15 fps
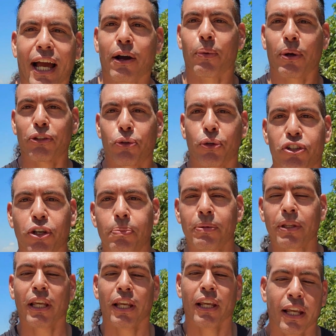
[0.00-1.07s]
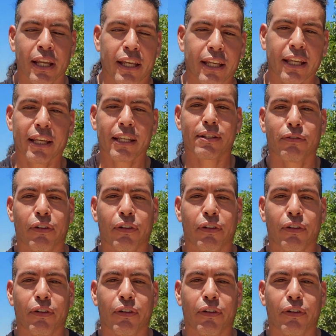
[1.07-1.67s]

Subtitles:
I went to Egypt is